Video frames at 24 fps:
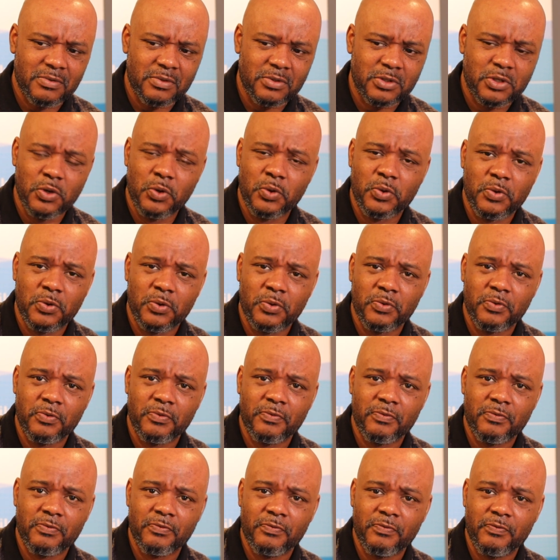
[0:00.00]

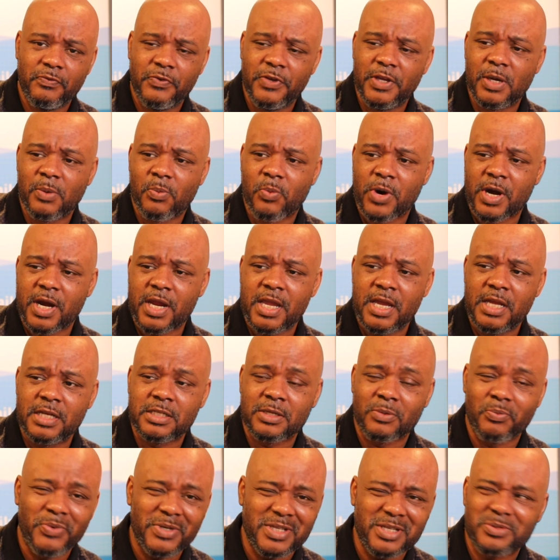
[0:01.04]
Google VMware
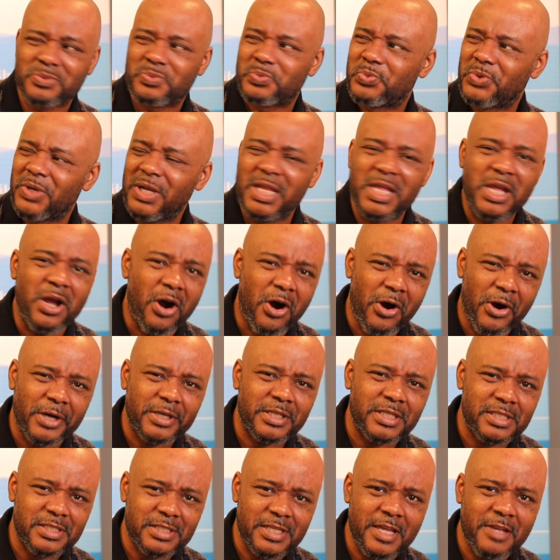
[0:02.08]
Engine, which is really
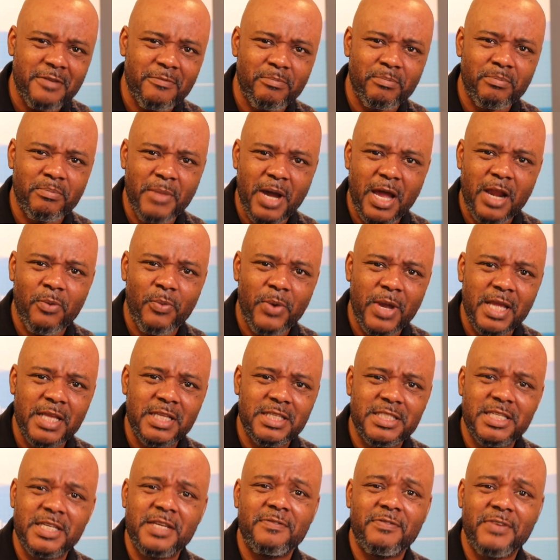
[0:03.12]
hard to say, by the way,
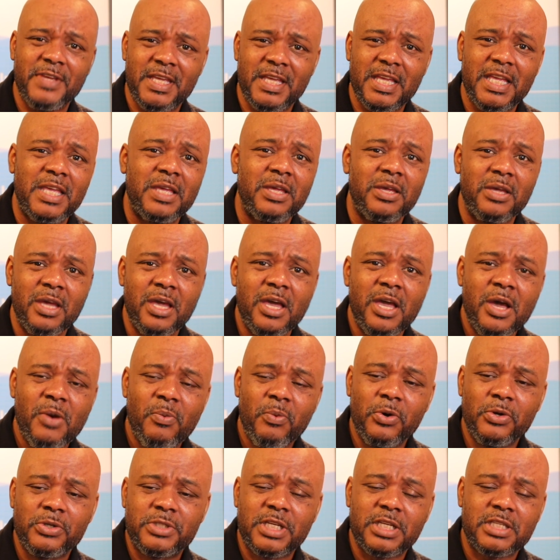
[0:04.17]
GVE.
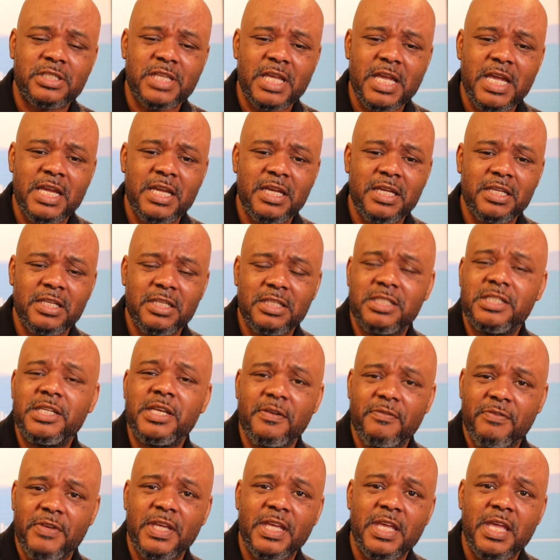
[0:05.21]
We'll just say
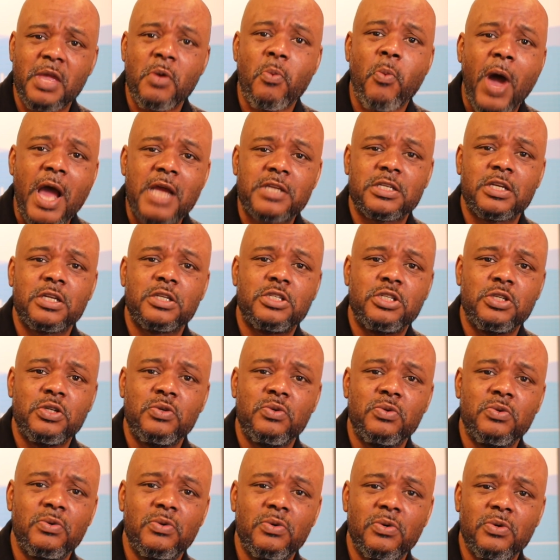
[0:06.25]
GVE. Why should
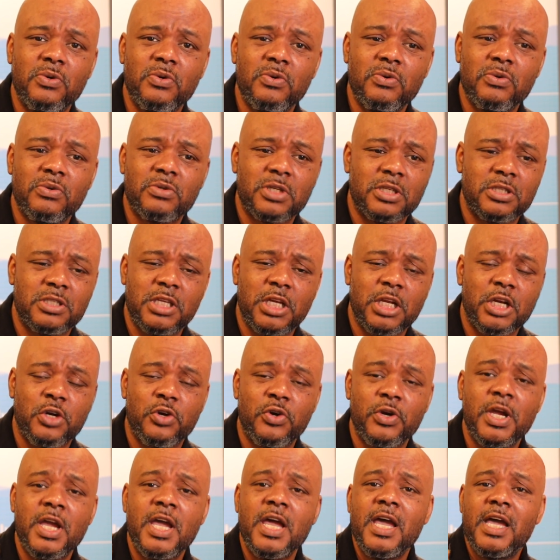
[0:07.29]
you
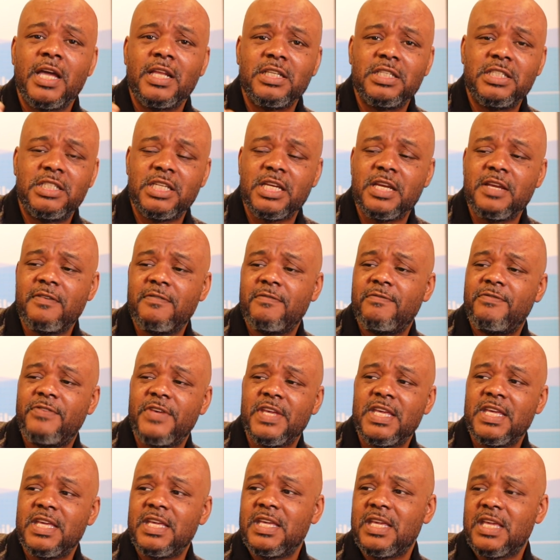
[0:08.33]
consider
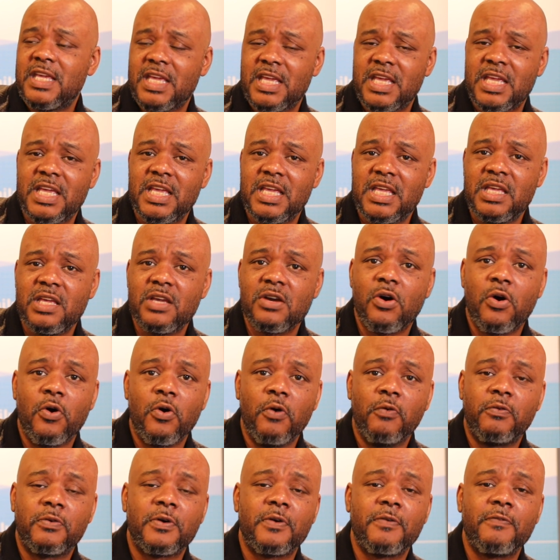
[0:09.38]
GVE
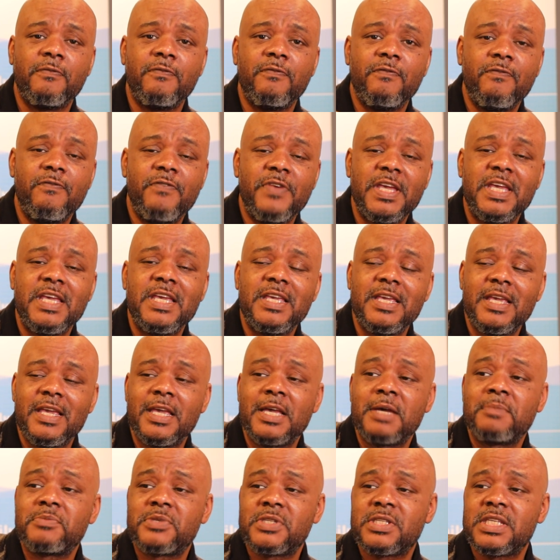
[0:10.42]
over
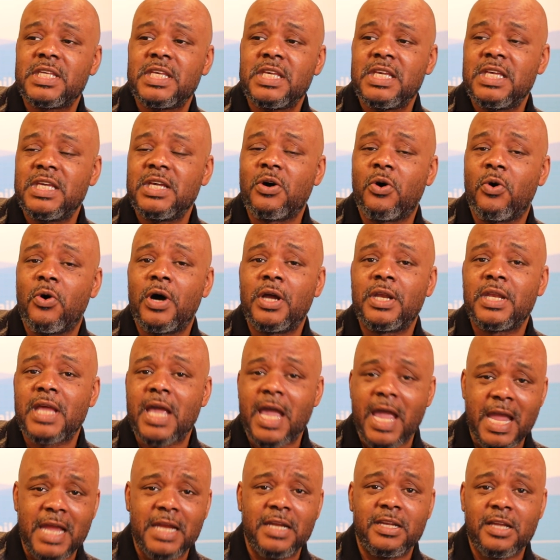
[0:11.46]
VMC on
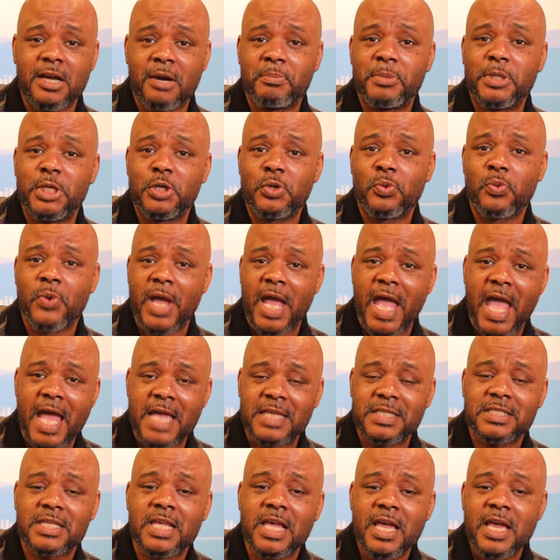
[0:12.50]

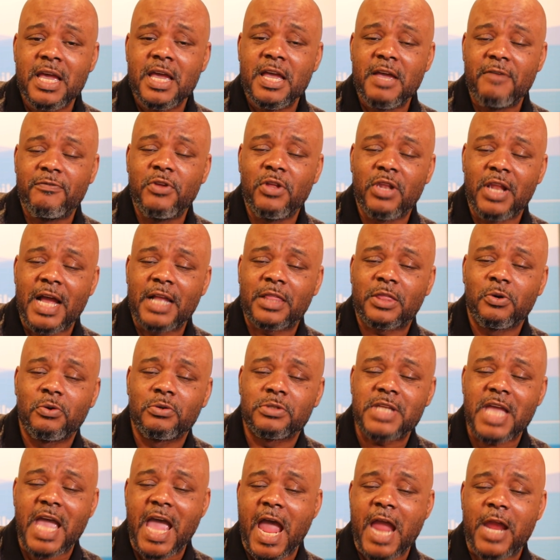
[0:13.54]
AWS, if you like
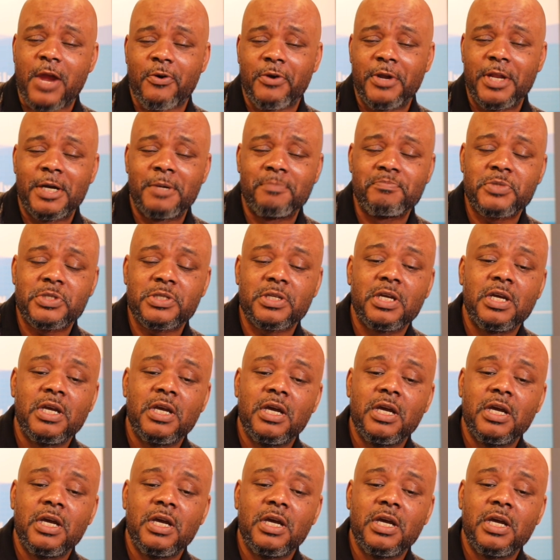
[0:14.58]
those acronyms.